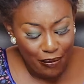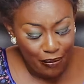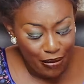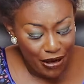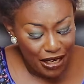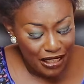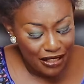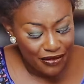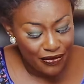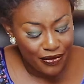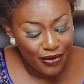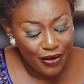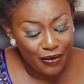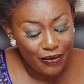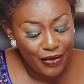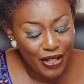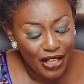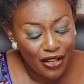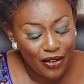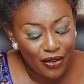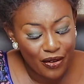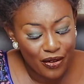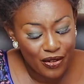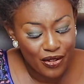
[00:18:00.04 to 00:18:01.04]
apart from
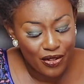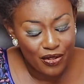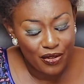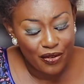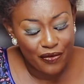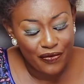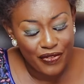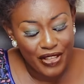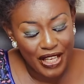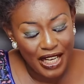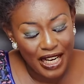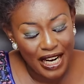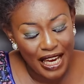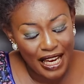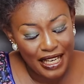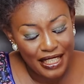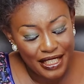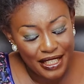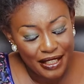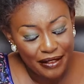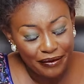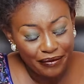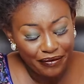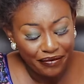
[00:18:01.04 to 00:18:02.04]
the gods of the
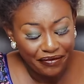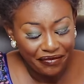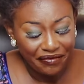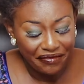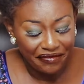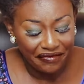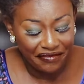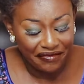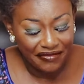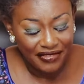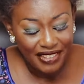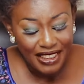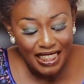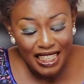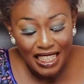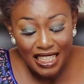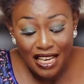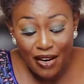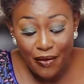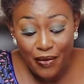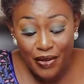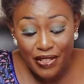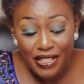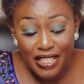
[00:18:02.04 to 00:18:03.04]
land?
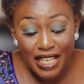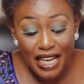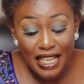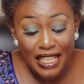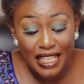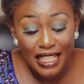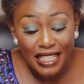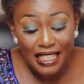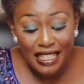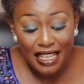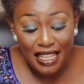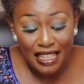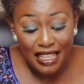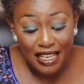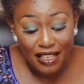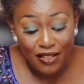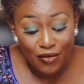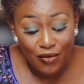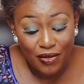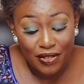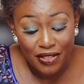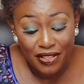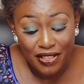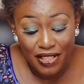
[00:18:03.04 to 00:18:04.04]
There was a letter
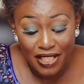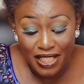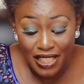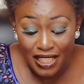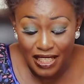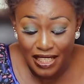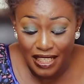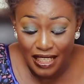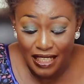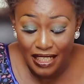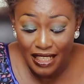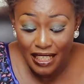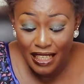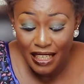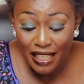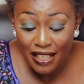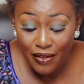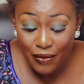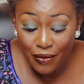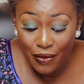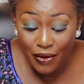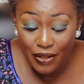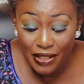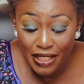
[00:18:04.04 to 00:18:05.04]
that was written.
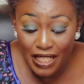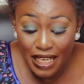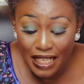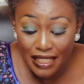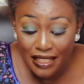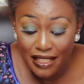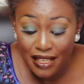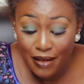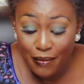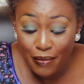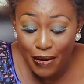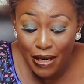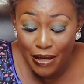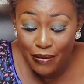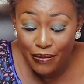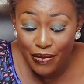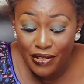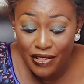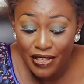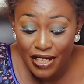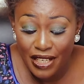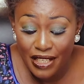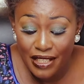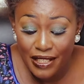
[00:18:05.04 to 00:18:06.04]
What does the
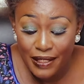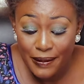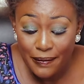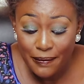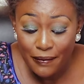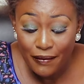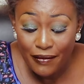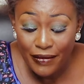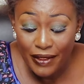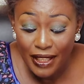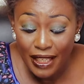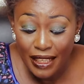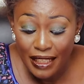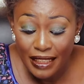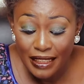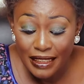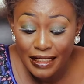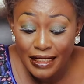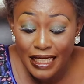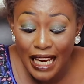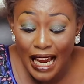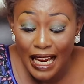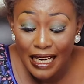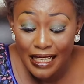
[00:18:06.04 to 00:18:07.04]
Bible say?
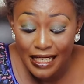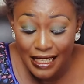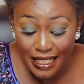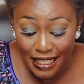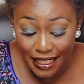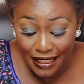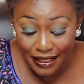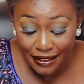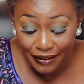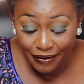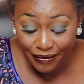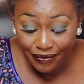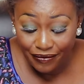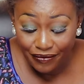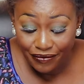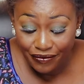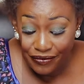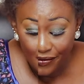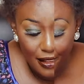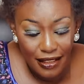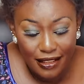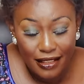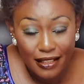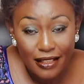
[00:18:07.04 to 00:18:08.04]
Daniel
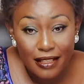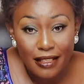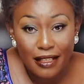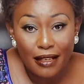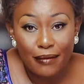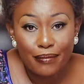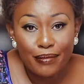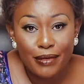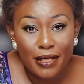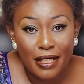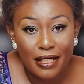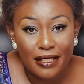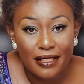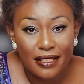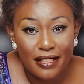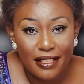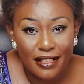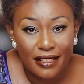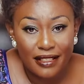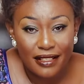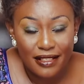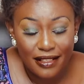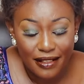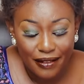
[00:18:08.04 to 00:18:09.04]
chapter
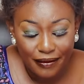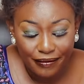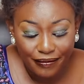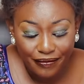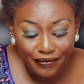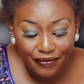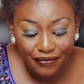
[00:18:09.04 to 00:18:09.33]
6